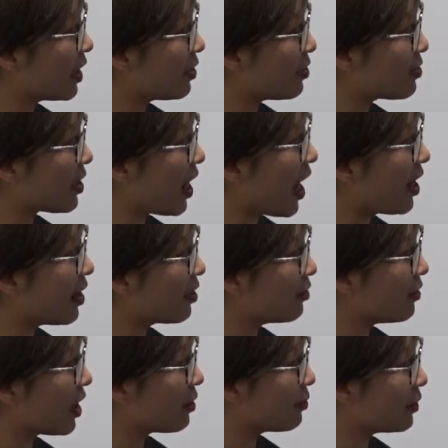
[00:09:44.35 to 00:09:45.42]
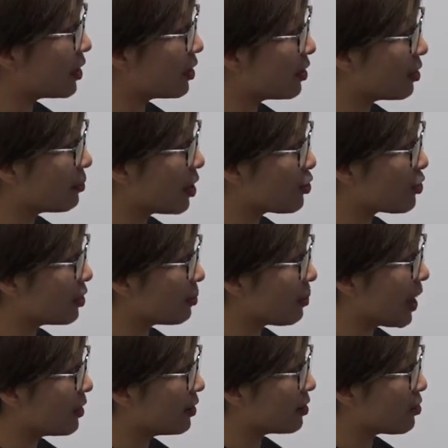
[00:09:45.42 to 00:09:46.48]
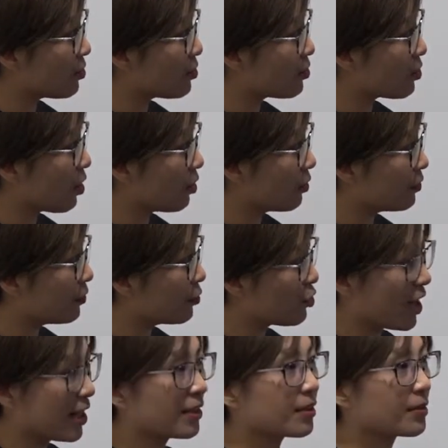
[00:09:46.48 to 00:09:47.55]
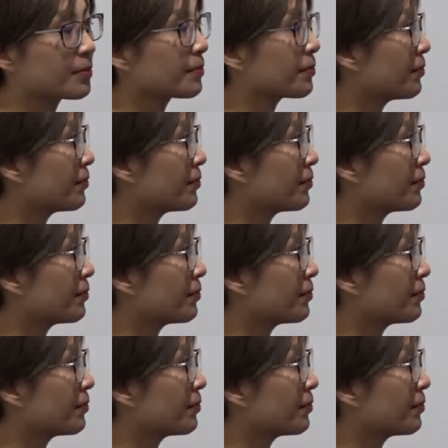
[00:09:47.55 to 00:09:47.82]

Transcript: is higher than the emission dependence of China.